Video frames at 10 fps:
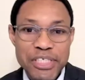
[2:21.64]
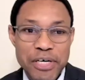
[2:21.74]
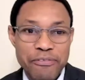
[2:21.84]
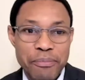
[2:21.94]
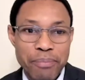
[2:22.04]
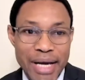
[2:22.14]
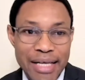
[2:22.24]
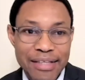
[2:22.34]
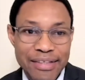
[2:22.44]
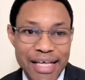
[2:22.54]
of the
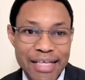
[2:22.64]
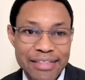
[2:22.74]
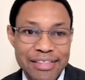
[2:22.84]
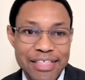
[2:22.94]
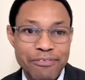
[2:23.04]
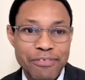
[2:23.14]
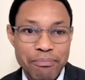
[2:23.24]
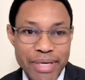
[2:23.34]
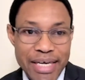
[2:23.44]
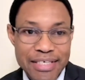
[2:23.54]
bile that the liver
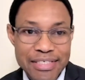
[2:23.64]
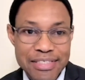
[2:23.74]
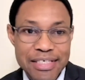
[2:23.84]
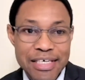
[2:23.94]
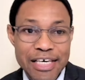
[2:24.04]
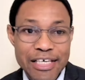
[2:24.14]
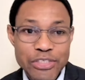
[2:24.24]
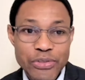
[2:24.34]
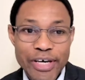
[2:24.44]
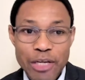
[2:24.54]
makes is
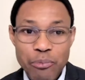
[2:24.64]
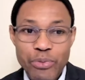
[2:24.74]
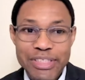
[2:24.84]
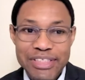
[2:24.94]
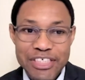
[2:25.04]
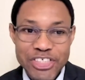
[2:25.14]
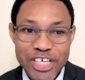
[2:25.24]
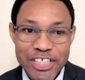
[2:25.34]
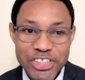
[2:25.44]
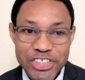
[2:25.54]
to help with
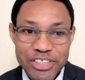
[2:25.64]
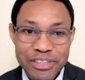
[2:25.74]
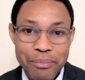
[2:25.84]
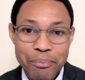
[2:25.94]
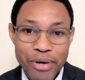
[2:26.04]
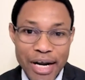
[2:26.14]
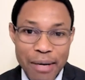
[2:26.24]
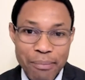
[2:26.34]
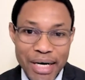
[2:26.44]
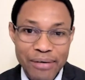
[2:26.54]
digestion
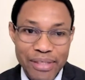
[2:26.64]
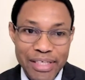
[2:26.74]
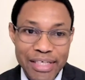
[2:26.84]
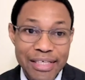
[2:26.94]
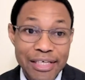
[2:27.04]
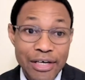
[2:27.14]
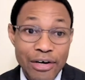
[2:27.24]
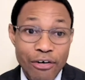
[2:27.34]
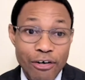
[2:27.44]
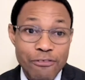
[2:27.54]
primarily
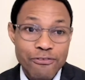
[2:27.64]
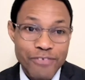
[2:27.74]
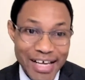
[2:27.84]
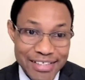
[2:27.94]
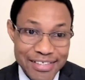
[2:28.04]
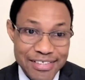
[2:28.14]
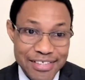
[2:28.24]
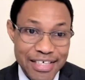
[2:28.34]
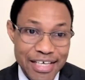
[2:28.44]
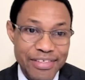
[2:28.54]
of
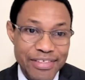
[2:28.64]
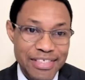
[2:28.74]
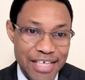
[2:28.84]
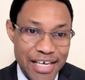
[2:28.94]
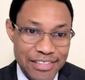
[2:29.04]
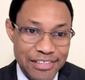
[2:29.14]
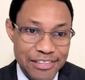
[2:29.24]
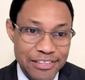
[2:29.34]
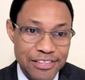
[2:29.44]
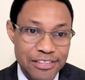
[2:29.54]
fats in the
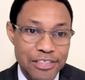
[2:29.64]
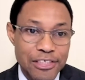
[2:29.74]
intestines.